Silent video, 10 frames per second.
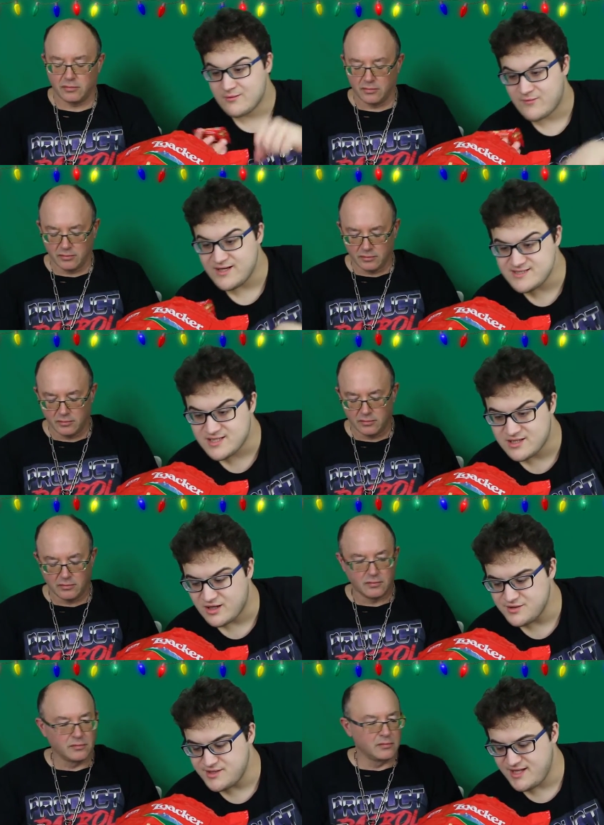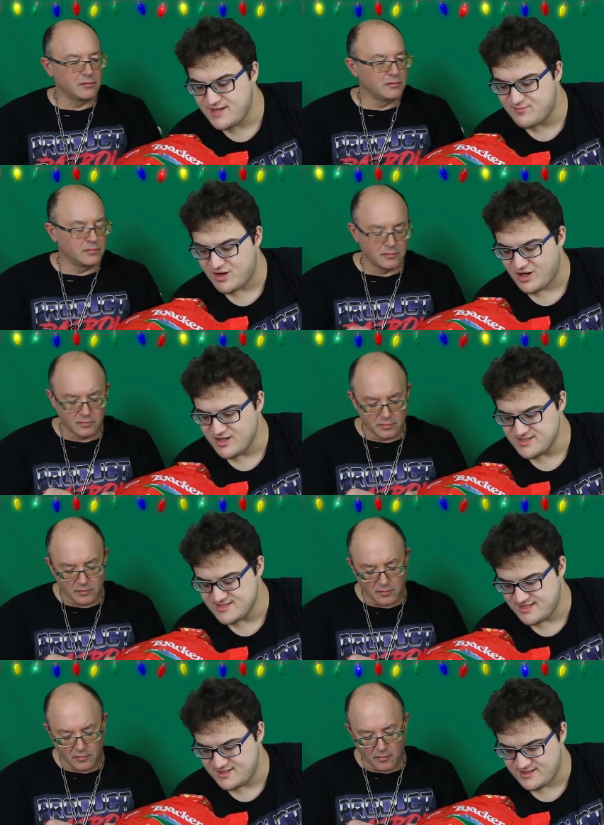Speaker 1: Why is it called
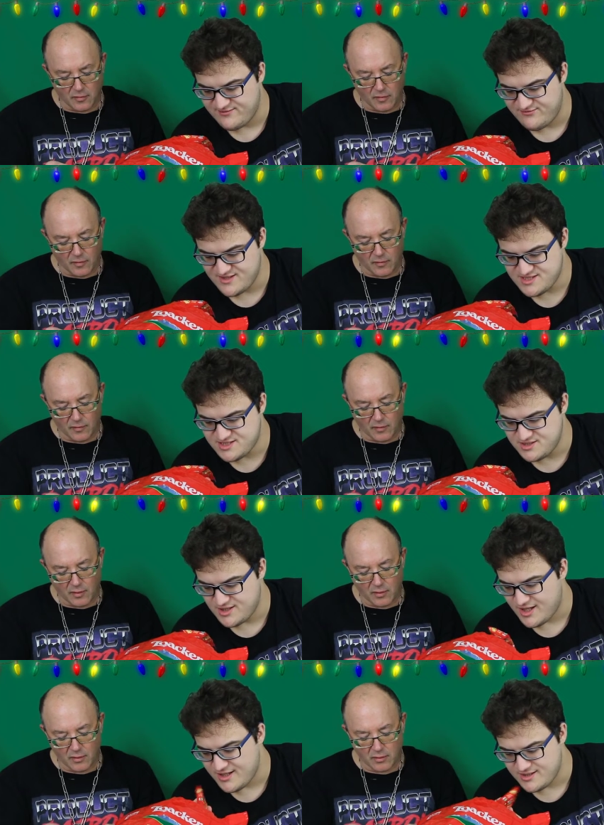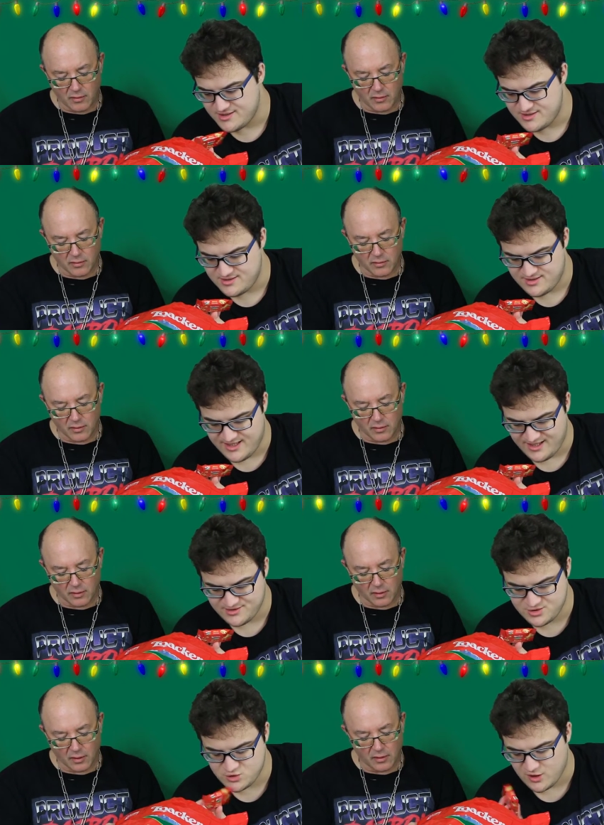Neapolitan if it's not like
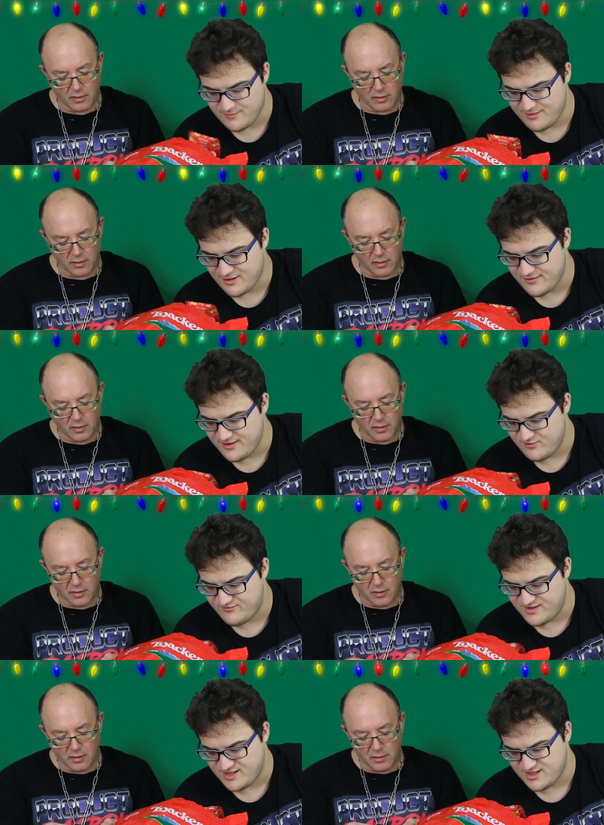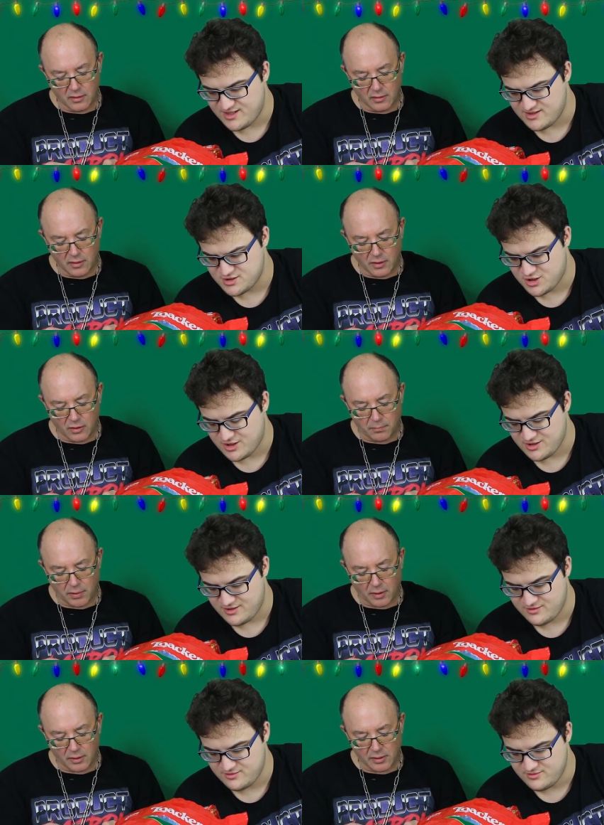strawberry vanilla
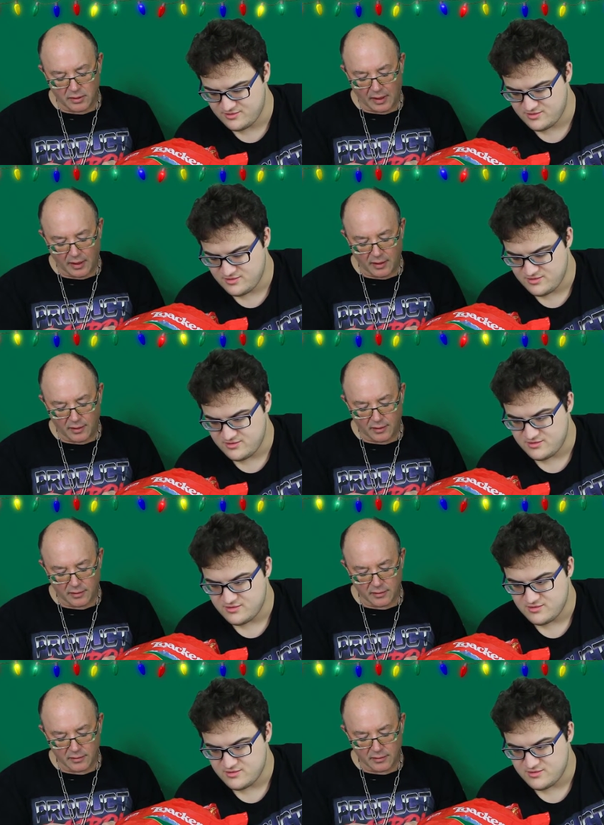
Speaker 2: Neapolitaner.